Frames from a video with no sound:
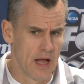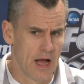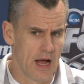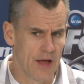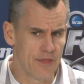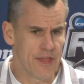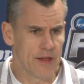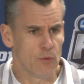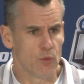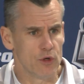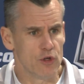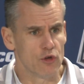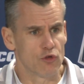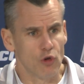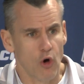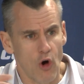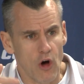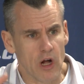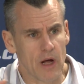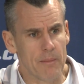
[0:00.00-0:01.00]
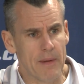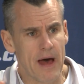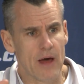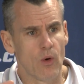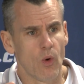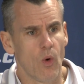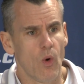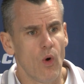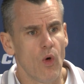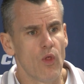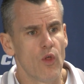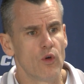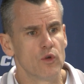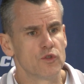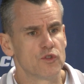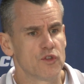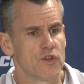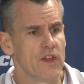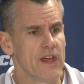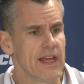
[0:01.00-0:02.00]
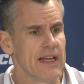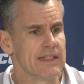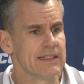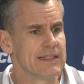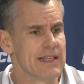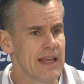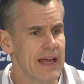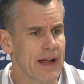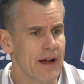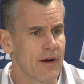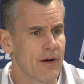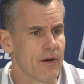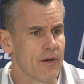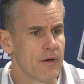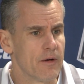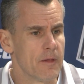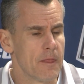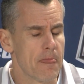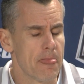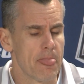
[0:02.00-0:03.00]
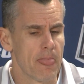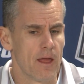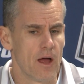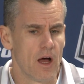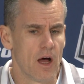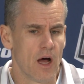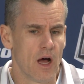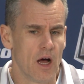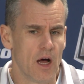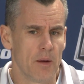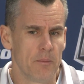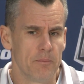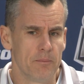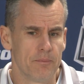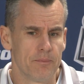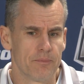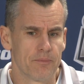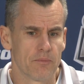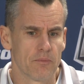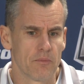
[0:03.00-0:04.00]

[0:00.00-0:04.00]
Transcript: I think when you talk about all those things there, um,